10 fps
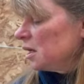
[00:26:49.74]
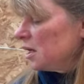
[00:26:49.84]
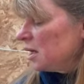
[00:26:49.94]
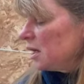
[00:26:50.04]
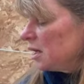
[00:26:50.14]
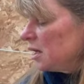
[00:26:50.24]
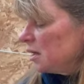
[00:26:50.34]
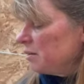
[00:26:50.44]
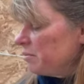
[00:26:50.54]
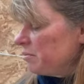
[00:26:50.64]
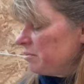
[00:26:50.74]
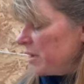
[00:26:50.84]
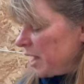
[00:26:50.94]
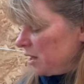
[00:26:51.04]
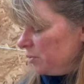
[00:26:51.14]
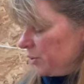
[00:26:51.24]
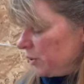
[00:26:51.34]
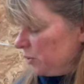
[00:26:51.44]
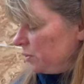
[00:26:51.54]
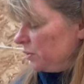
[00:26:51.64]

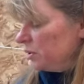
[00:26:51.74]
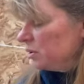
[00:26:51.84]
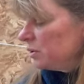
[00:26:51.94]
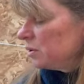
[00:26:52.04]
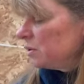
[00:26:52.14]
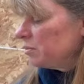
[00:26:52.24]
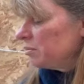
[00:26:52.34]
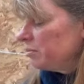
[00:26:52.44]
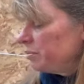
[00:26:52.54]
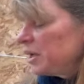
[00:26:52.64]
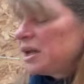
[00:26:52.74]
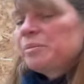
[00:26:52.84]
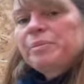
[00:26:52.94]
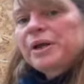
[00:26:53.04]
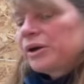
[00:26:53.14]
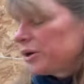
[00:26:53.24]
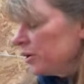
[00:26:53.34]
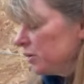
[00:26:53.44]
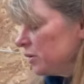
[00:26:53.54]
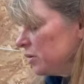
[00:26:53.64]
Malibu, Peanut
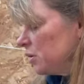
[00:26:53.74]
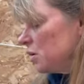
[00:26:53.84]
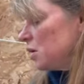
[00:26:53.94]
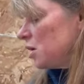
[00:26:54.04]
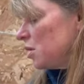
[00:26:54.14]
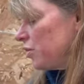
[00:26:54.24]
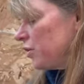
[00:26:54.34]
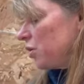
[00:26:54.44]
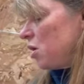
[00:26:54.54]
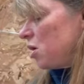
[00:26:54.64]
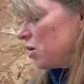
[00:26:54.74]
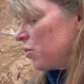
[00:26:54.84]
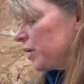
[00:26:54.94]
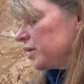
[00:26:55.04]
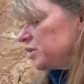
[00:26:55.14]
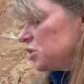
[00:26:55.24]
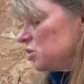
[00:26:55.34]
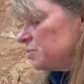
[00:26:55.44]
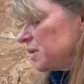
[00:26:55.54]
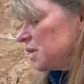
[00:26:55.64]
Butter, they're all going
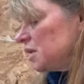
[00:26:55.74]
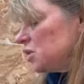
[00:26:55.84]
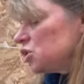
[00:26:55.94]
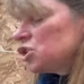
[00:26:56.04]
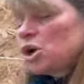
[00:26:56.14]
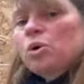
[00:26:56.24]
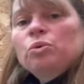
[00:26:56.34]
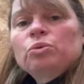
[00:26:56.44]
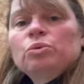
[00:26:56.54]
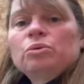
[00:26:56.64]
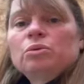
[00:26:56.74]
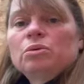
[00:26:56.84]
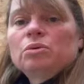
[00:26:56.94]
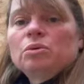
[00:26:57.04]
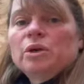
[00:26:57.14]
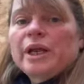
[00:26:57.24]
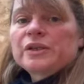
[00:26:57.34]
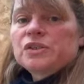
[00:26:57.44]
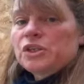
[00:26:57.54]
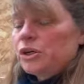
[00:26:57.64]
to be shown
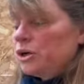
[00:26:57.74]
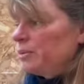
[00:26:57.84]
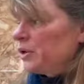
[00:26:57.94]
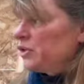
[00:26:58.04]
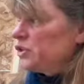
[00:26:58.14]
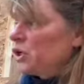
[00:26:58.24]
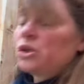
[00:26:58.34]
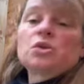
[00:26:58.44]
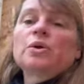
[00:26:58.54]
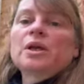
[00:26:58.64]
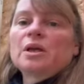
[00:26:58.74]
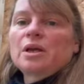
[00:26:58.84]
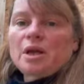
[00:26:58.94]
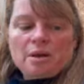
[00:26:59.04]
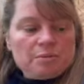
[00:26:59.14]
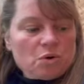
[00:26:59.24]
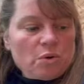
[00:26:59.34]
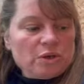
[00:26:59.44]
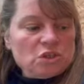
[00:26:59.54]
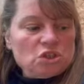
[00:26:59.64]
next year. I'm going to start doing
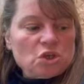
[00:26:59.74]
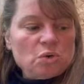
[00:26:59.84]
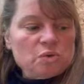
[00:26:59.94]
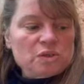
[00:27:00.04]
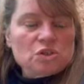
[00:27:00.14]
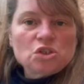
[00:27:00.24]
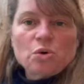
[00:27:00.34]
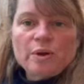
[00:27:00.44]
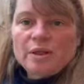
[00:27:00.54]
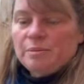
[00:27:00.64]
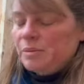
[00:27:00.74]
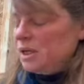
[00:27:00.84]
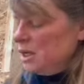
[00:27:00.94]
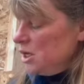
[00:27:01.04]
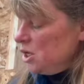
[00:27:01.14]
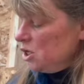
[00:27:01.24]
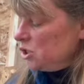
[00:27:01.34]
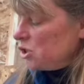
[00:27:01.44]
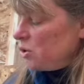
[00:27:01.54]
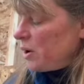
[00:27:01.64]
going to shows and showing them.
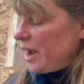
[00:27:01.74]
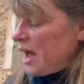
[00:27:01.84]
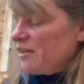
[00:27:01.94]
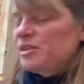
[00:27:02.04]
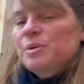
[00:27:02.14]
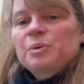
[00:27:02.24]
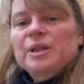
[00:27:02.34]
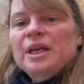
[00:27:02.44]
So I have to be really